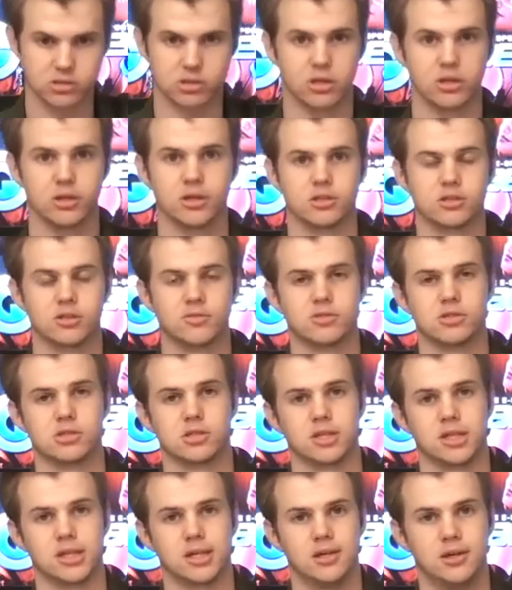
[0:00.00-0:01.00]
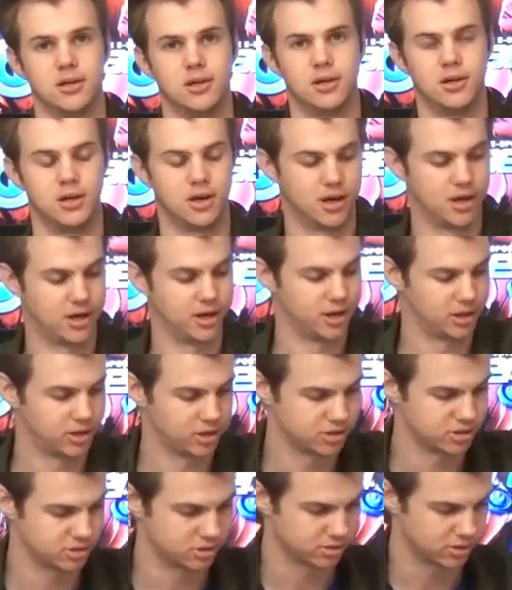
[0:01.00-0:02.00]
so it's obviously it
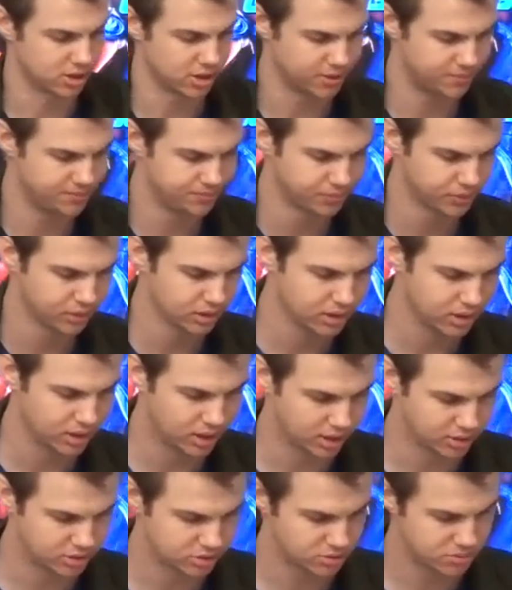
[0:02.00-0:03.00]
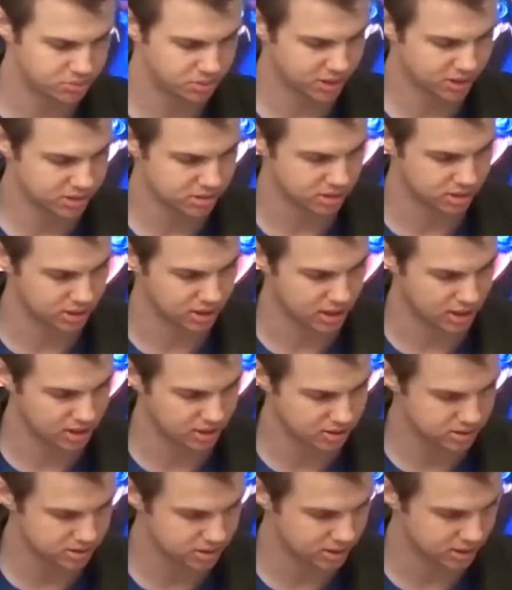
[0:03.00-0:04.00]
goes alright. Two plugs on the
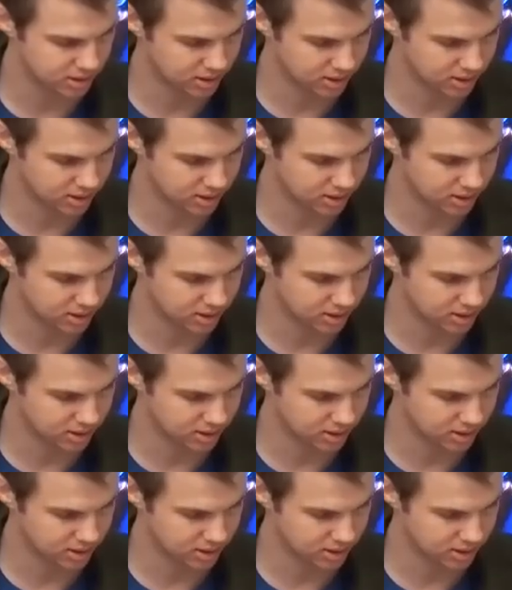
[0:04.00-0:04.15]
end.